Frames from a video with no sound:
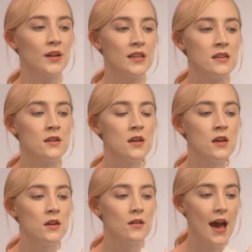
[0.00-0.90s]
by
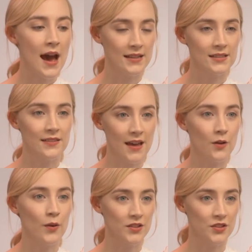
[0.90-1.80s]
asking
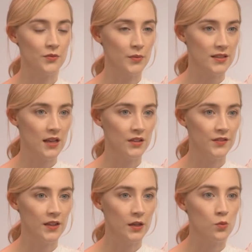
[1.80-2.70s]
that question of
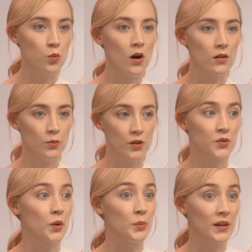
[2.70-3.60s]
myself, like, what
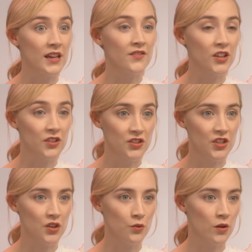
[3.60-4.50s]
do I believe I could
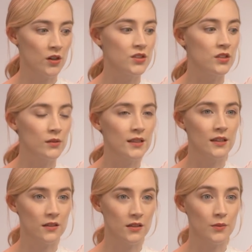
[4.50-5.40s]
do, or do I
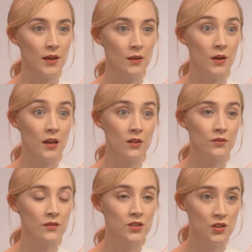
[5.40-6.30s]
think I could make my
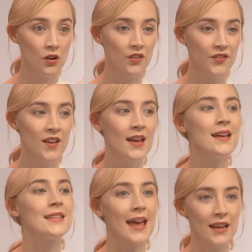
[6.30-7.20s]
own stuff?
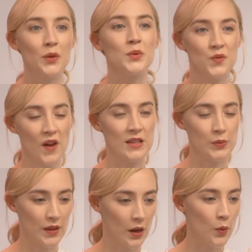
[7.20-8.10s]
Then I was faced
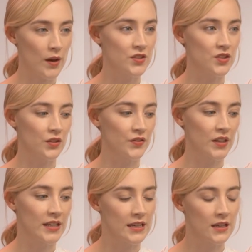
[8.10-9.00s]
with that question of,
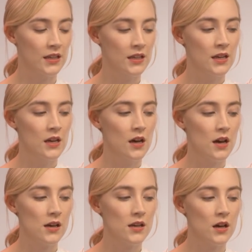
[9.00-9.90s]
like,
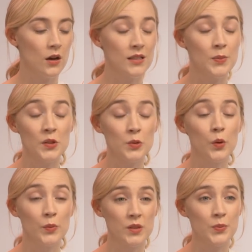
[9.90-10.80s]
I suppose a
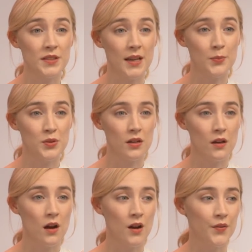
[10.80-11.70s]
woman's perception
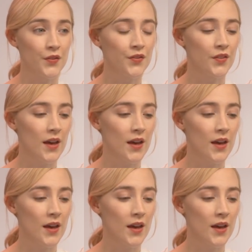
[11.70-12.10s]
of